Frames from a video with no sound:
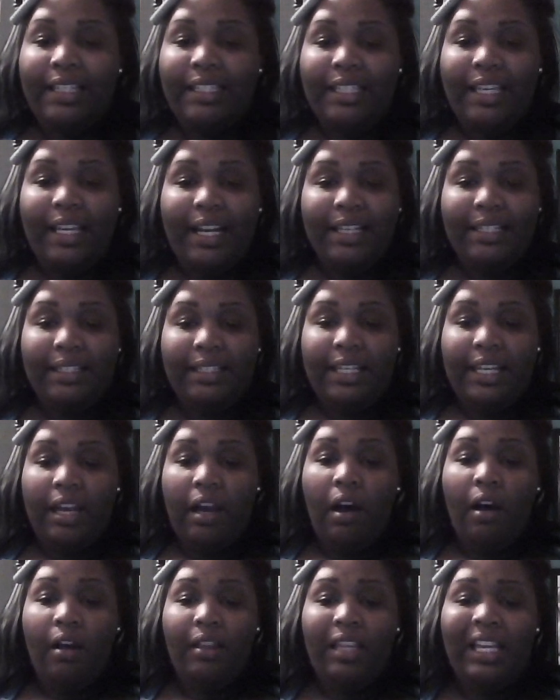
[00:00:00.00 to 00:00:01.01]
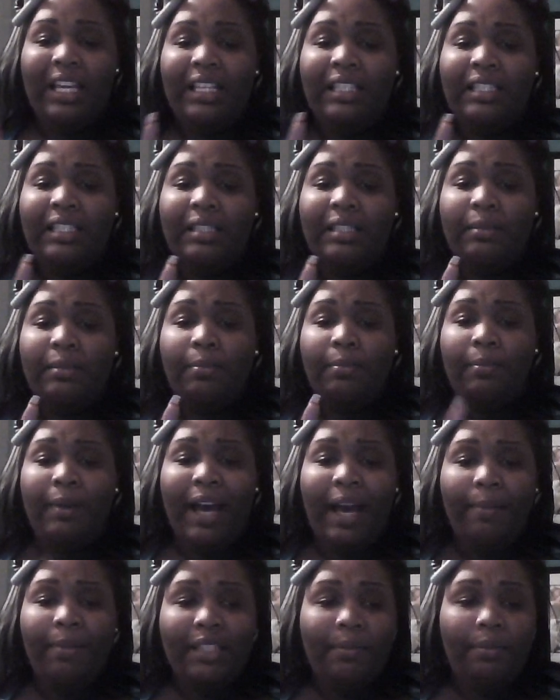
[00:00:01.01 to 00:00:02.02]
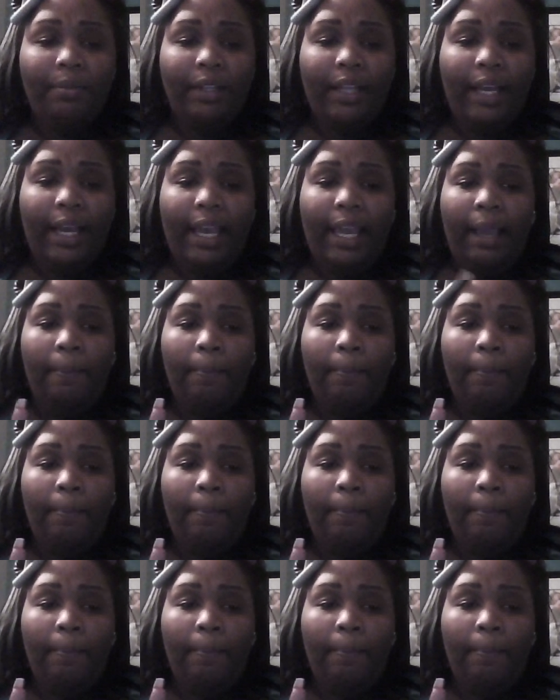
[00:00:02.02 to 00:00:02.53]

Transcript: I see all this, Bobby is to blame